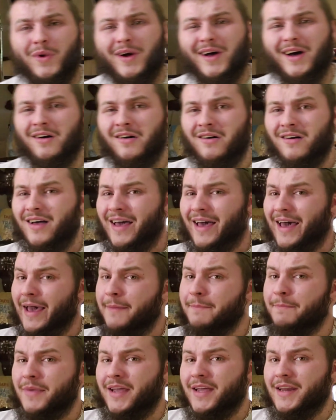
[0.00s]
Well,
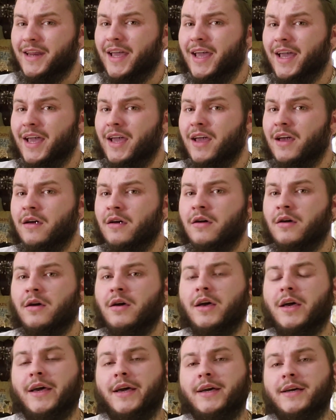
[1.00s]
MBD
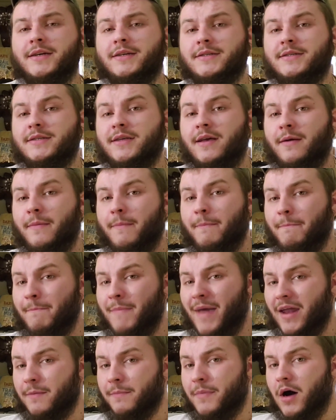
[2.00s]
is
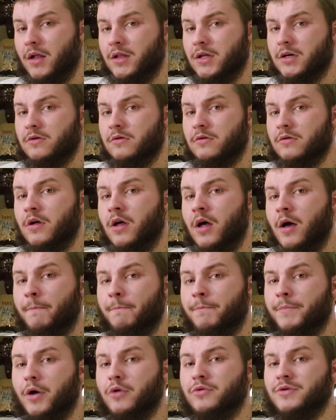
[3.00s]
metabolic
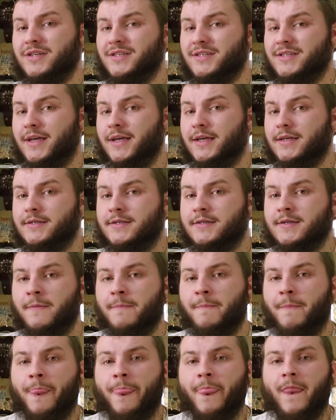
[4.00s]
bone disease,
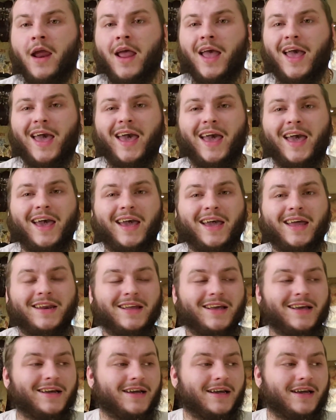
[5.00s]

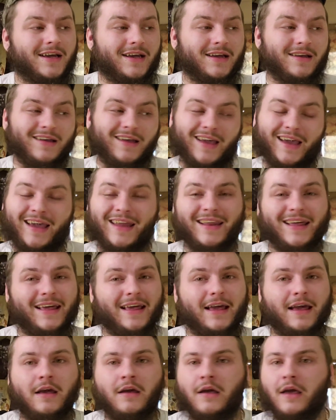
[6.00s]
and
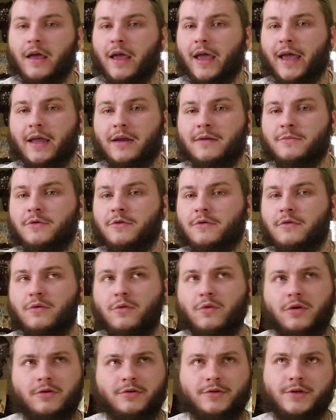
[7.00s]
any
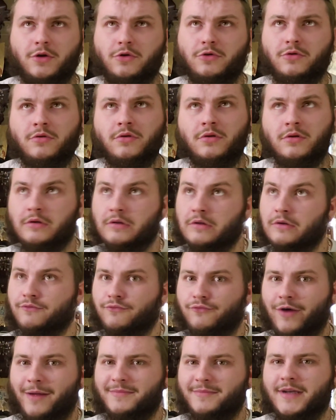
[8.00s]
animal or so
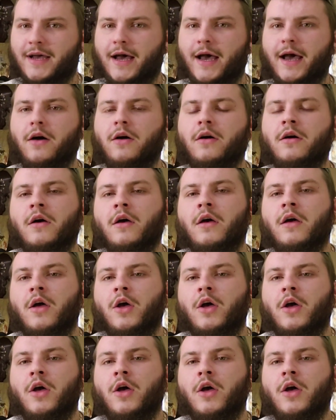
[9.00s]
reptile